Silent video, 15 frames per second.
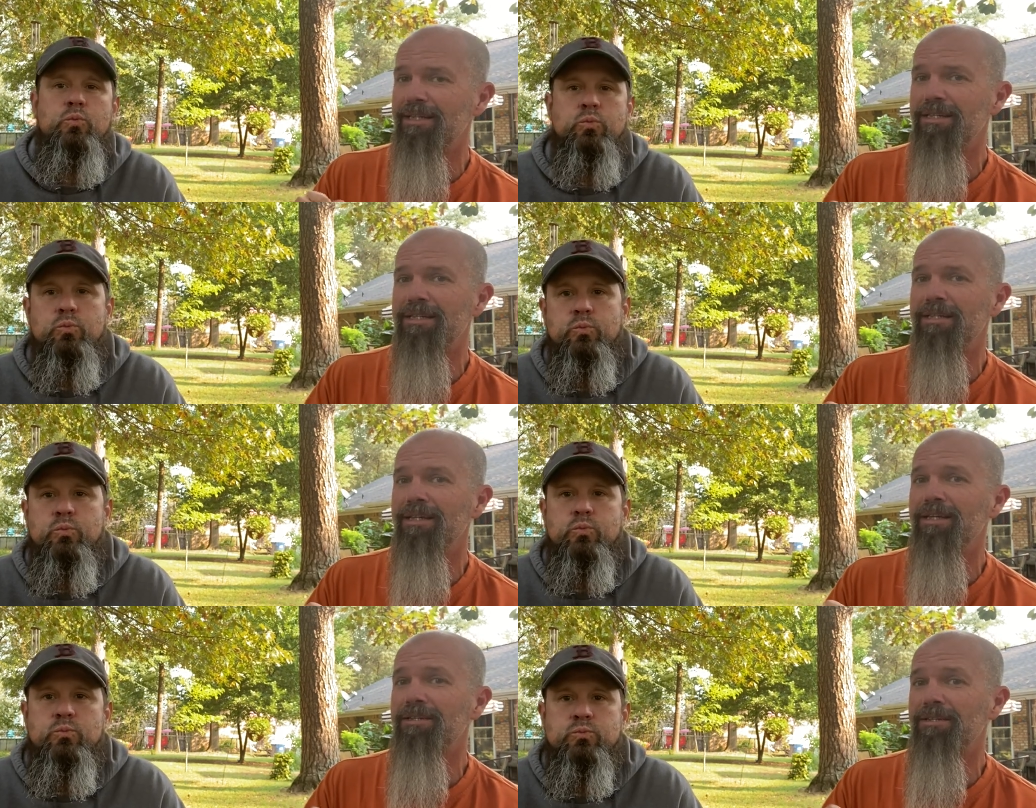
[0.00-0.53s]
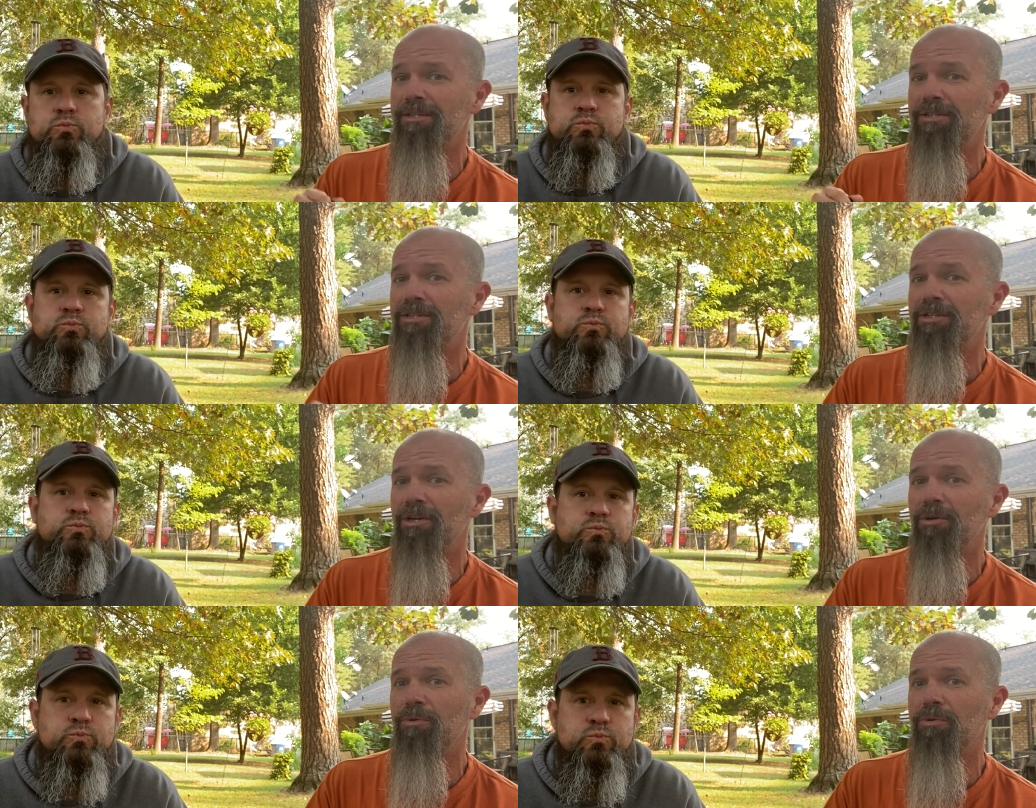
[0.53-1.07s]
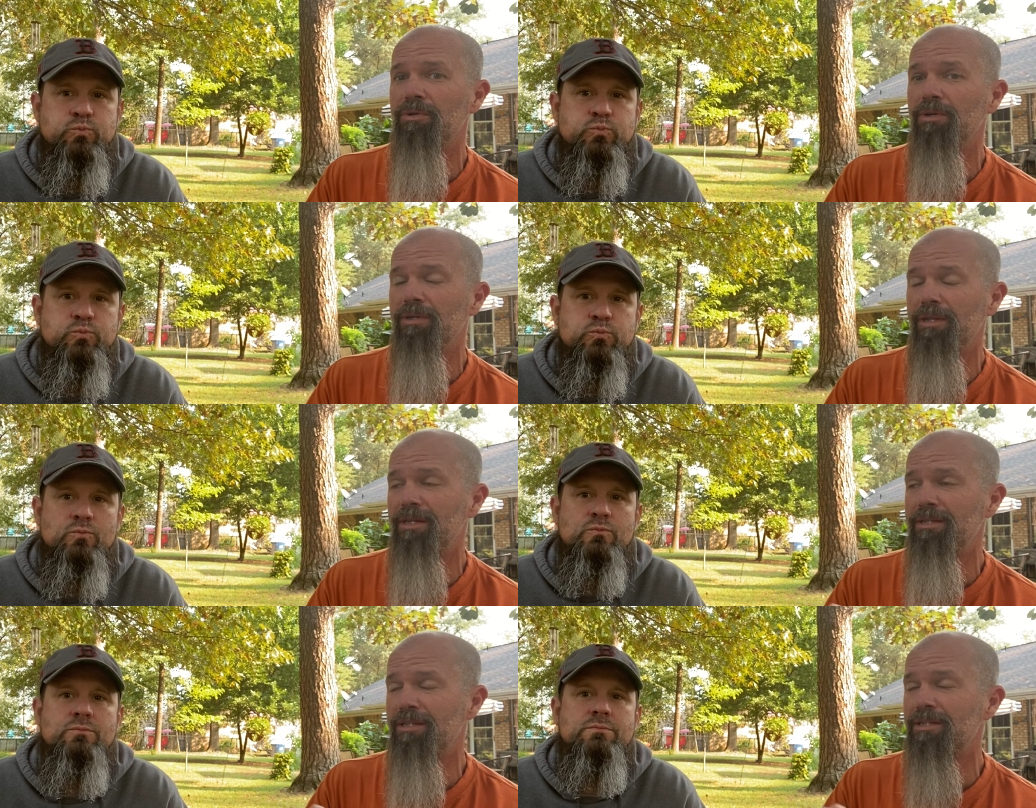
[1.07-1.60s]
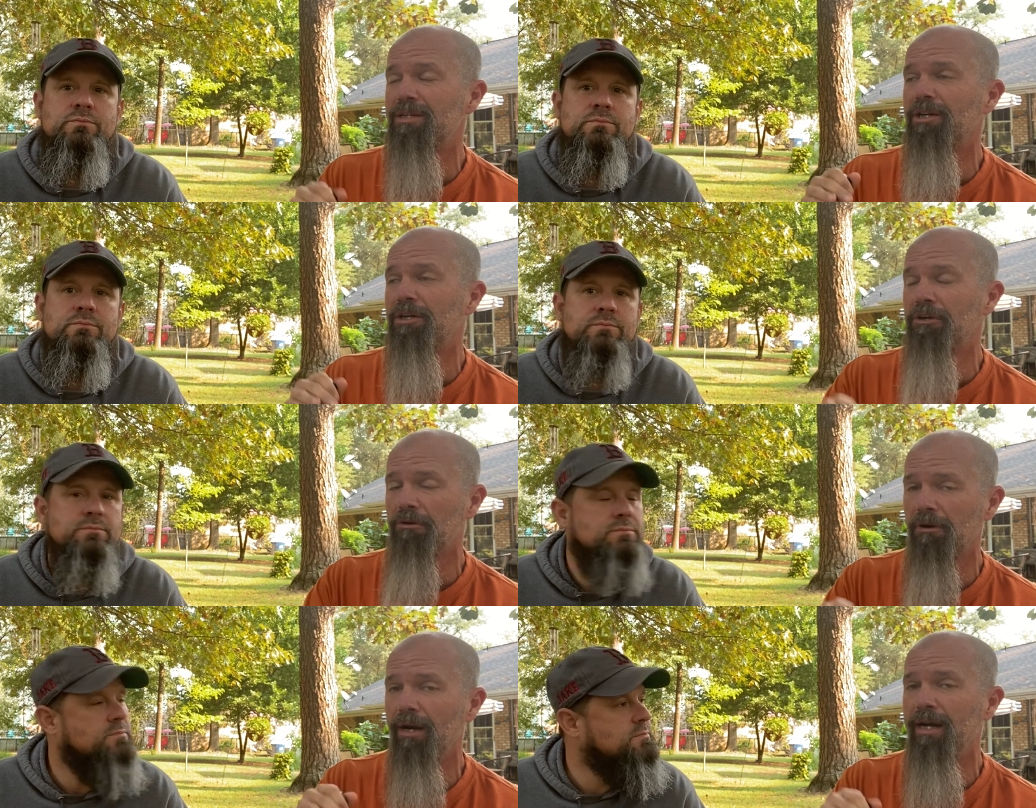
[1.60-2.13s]
Speaker 1: is, this is so, this is a
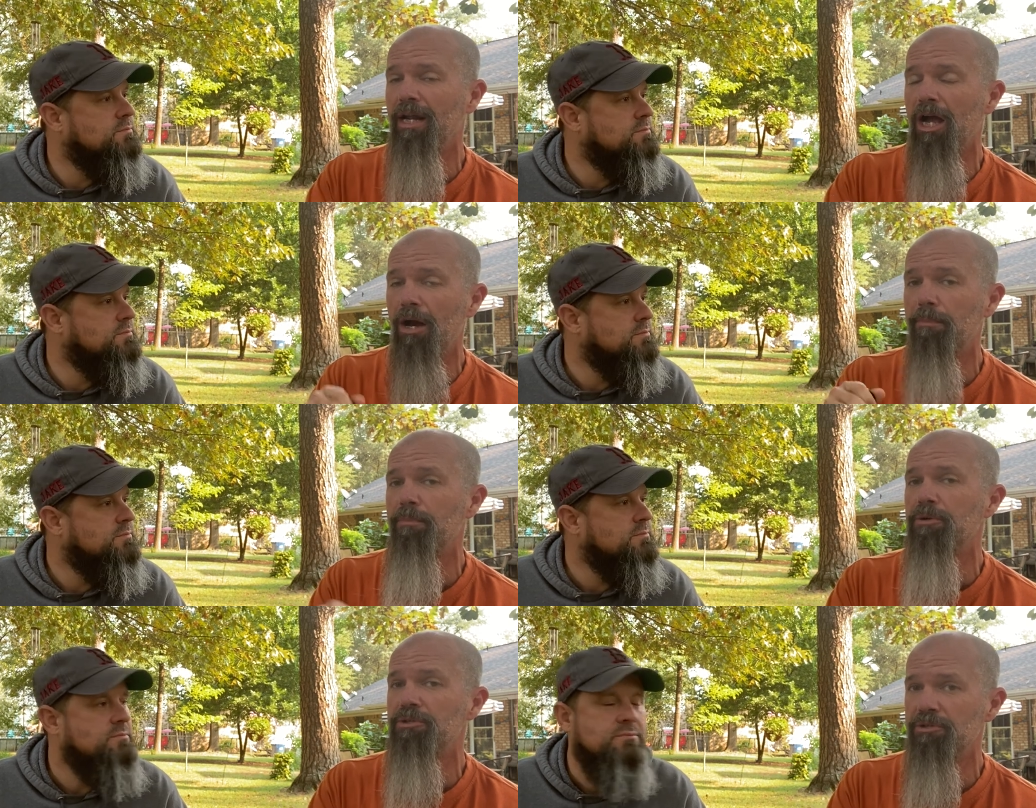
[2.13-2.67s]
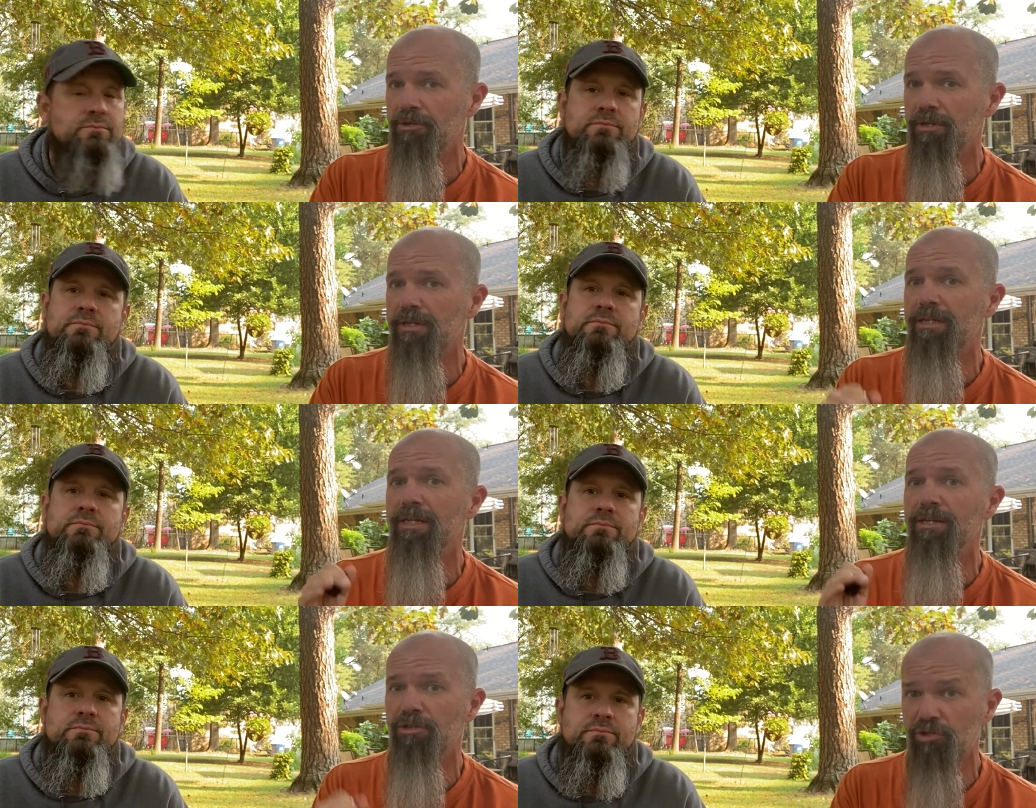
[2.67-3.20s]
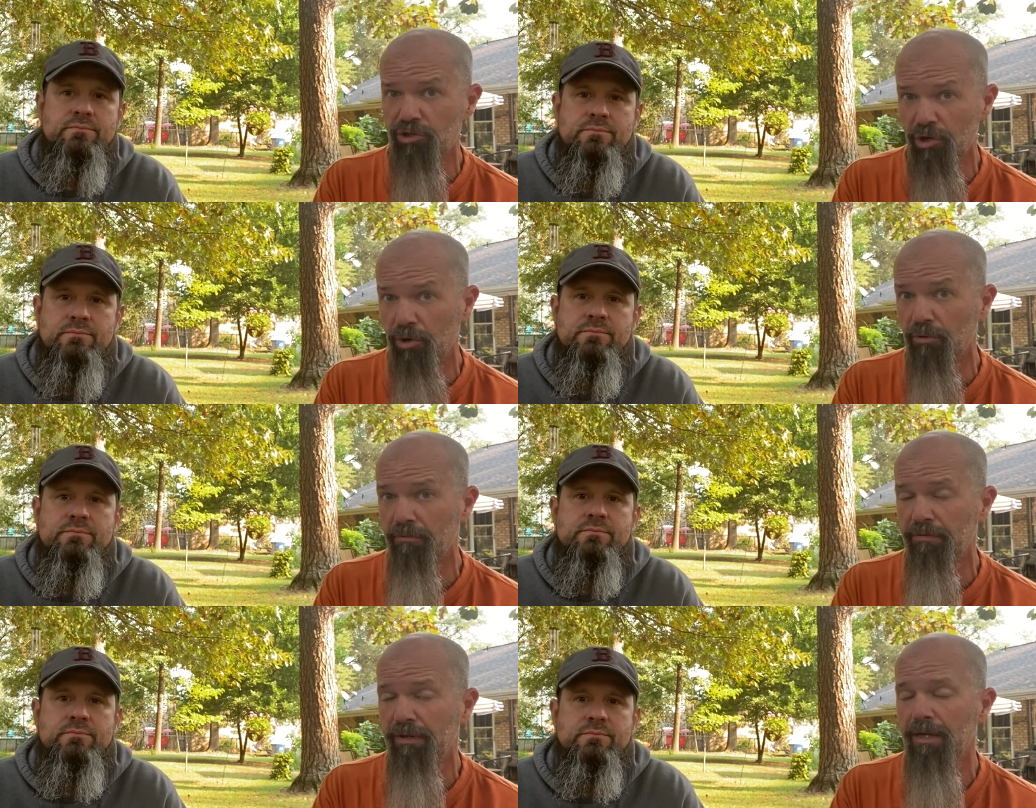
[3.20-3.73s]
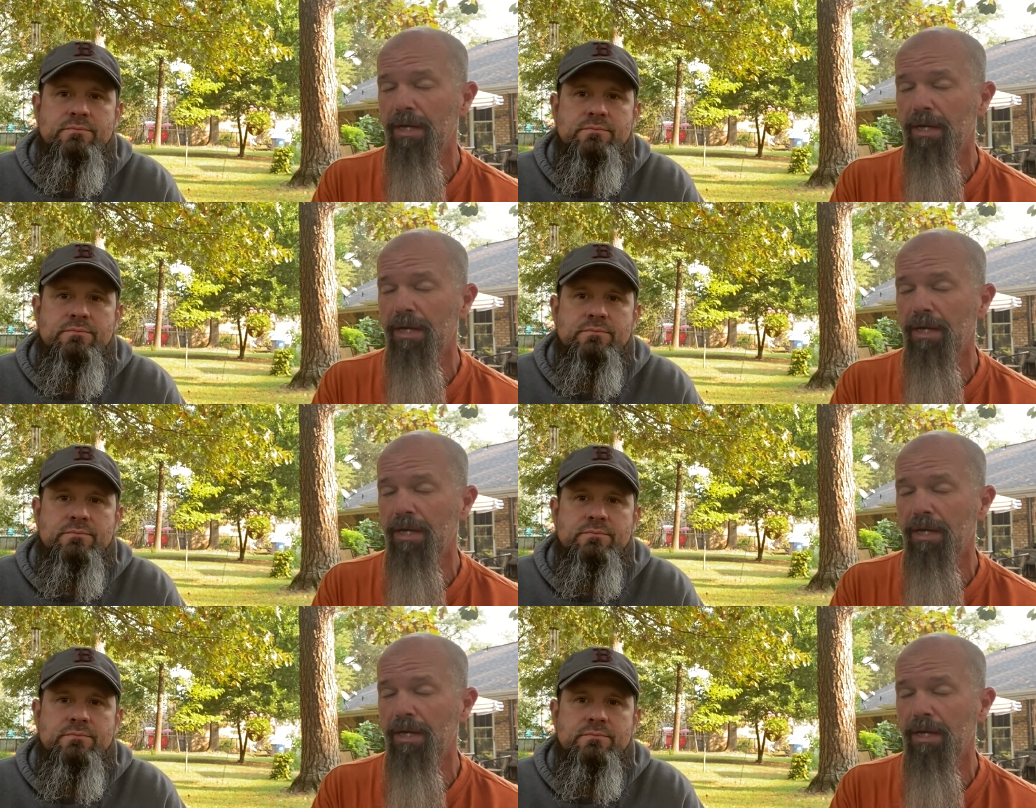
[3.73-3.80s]
great opportunity to serve.